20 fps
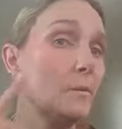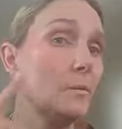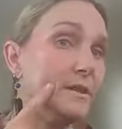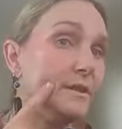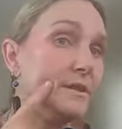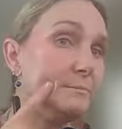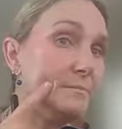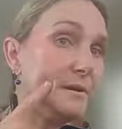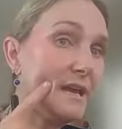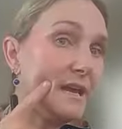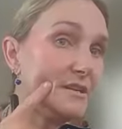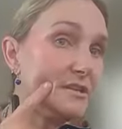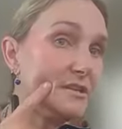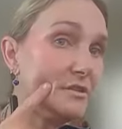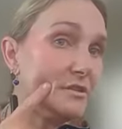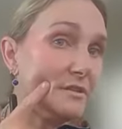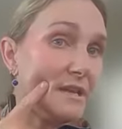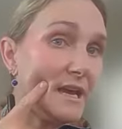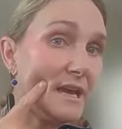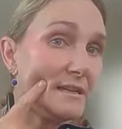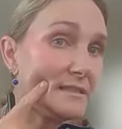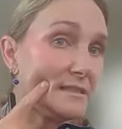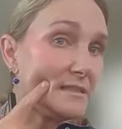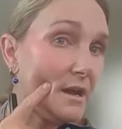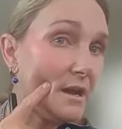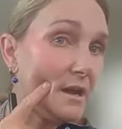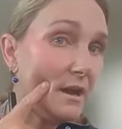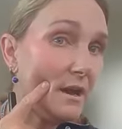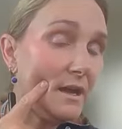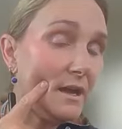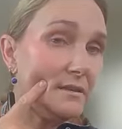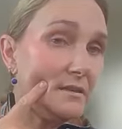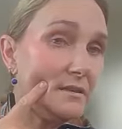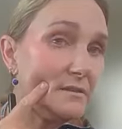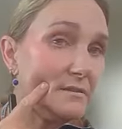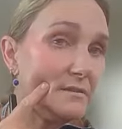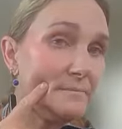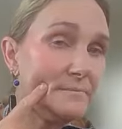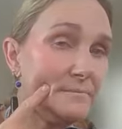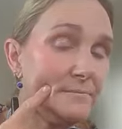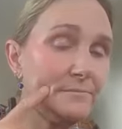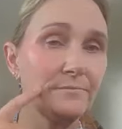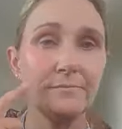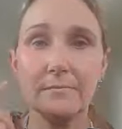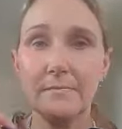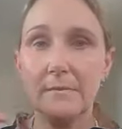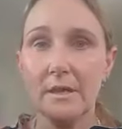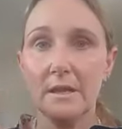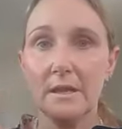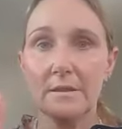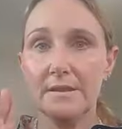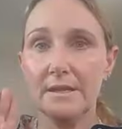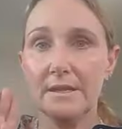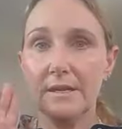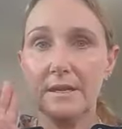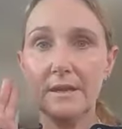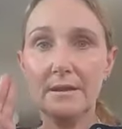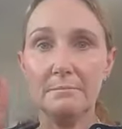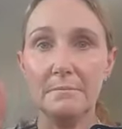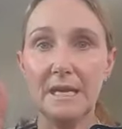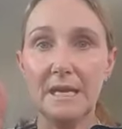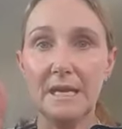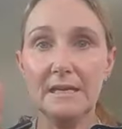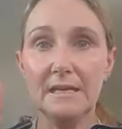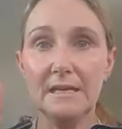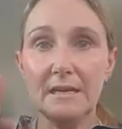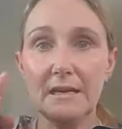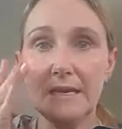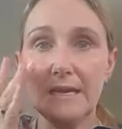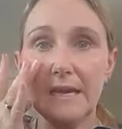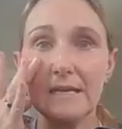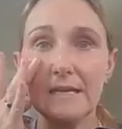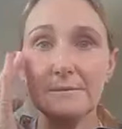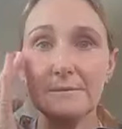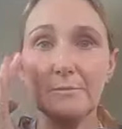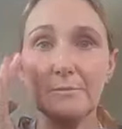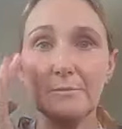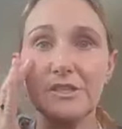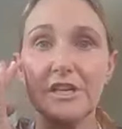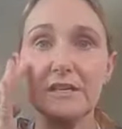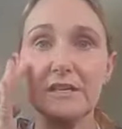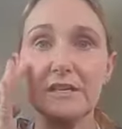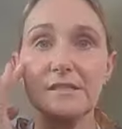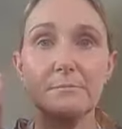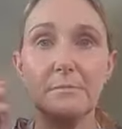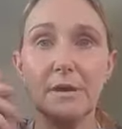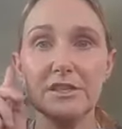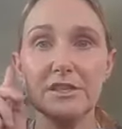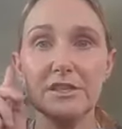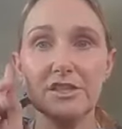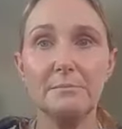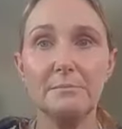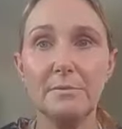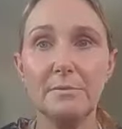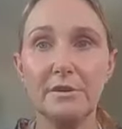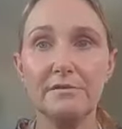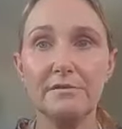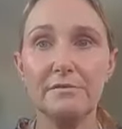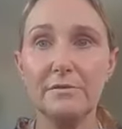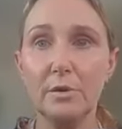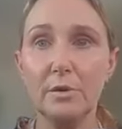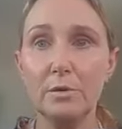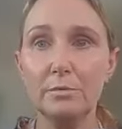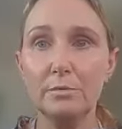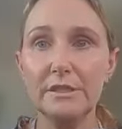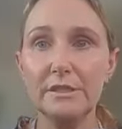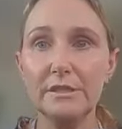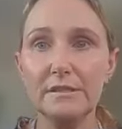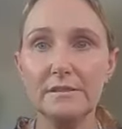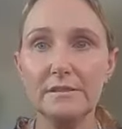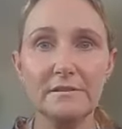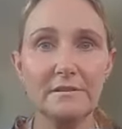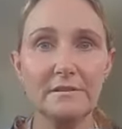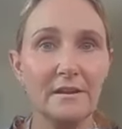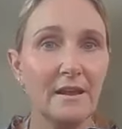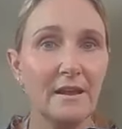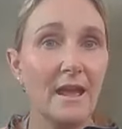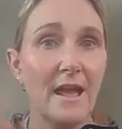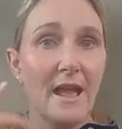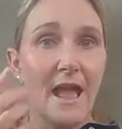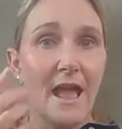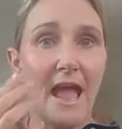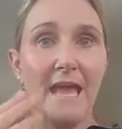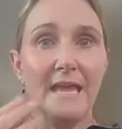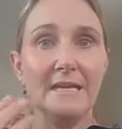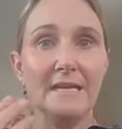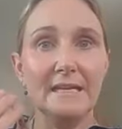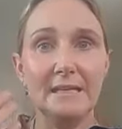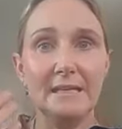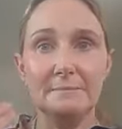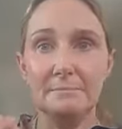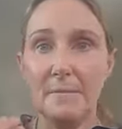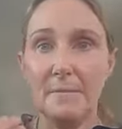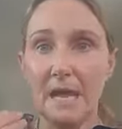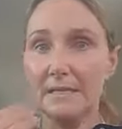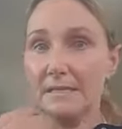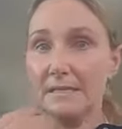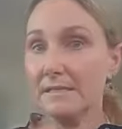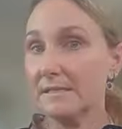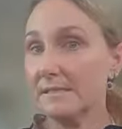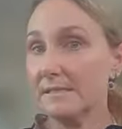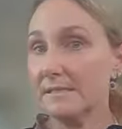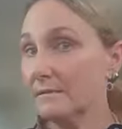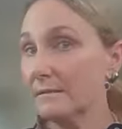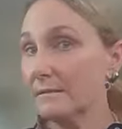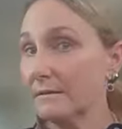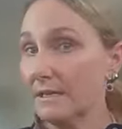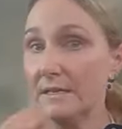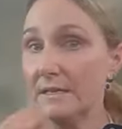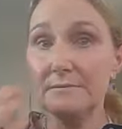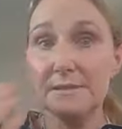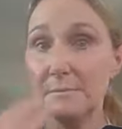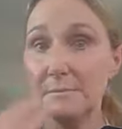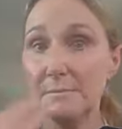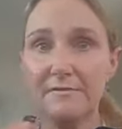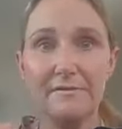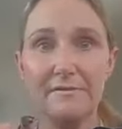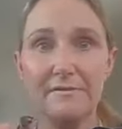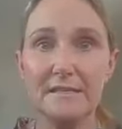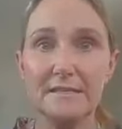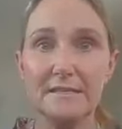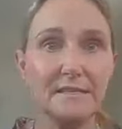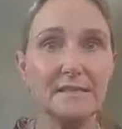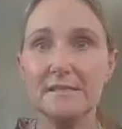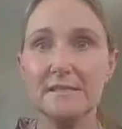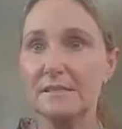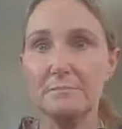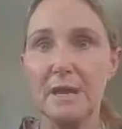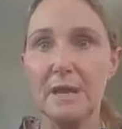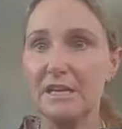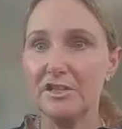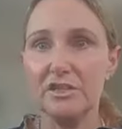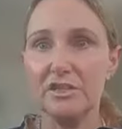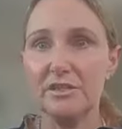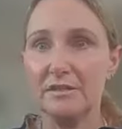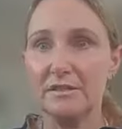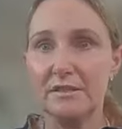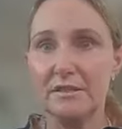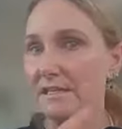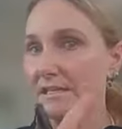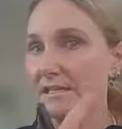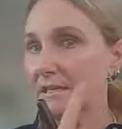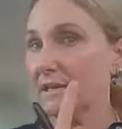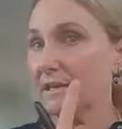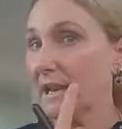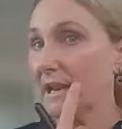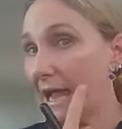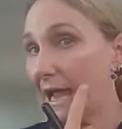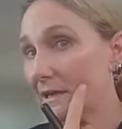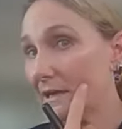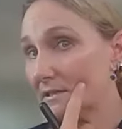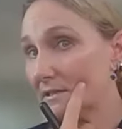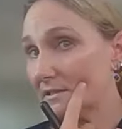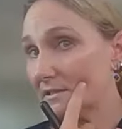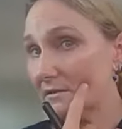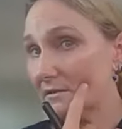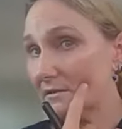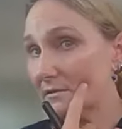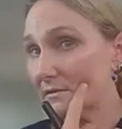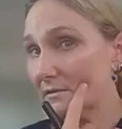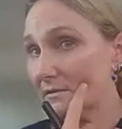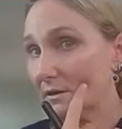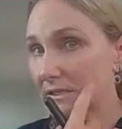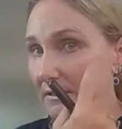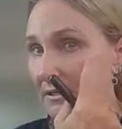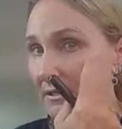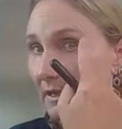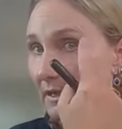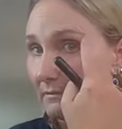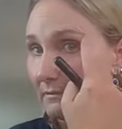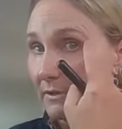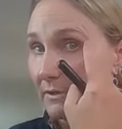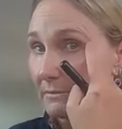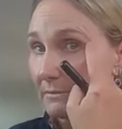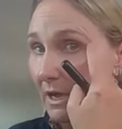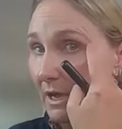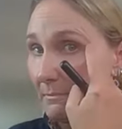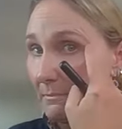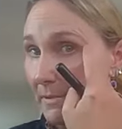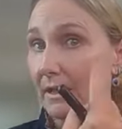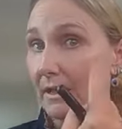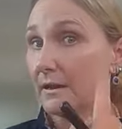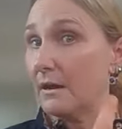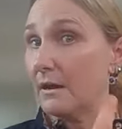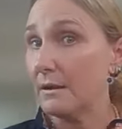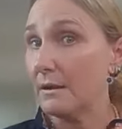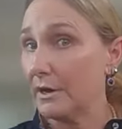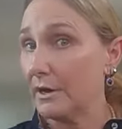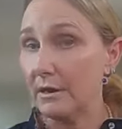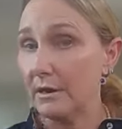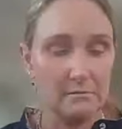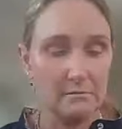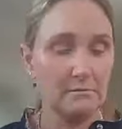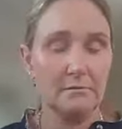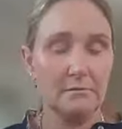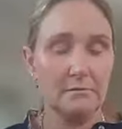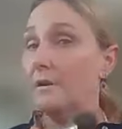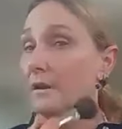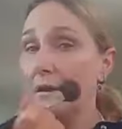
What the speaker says: with the blush on that side that it immediately has projected my cheekbone forward, and it gives my face the dimension that it lacks on this side with my bad eyebrow.